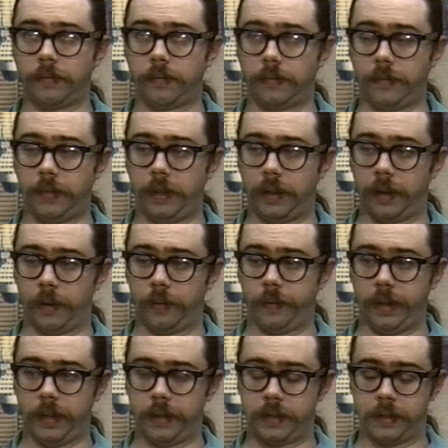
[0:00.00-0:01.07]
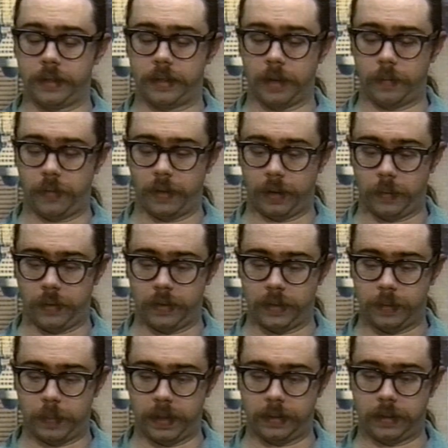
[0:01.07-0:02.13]
you know, it is a subject which
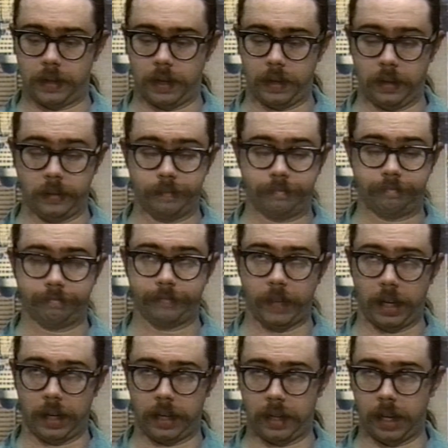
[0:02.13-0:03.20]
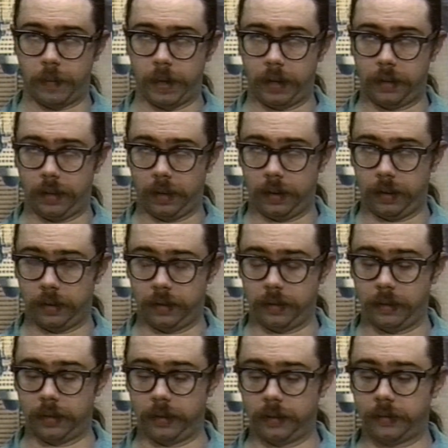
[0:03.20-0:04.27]
has been studied academically,
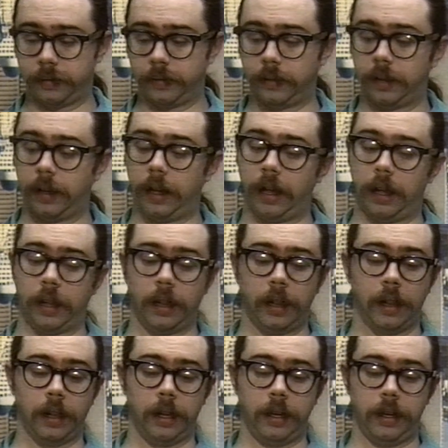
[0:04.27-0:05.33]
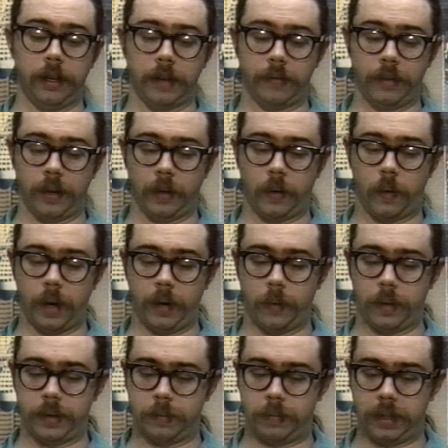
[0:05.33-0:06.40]
and you never know quite
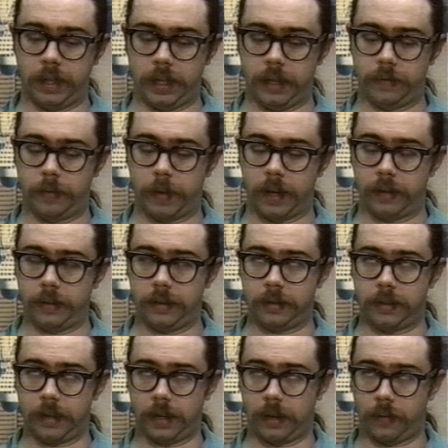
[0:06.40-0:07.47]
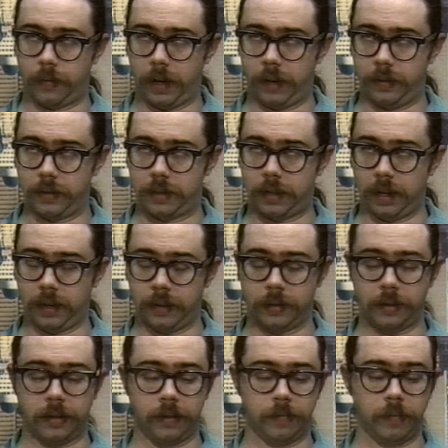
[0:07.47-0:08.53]
what to believe about these outrageous
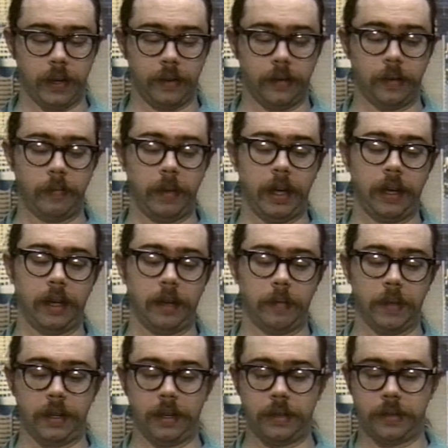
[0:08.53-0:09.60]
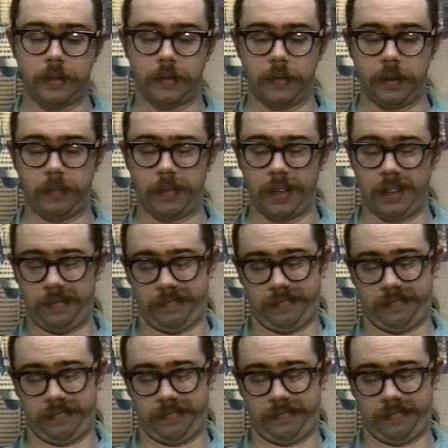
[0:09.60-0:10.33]
tales of murder and mayhem in history, but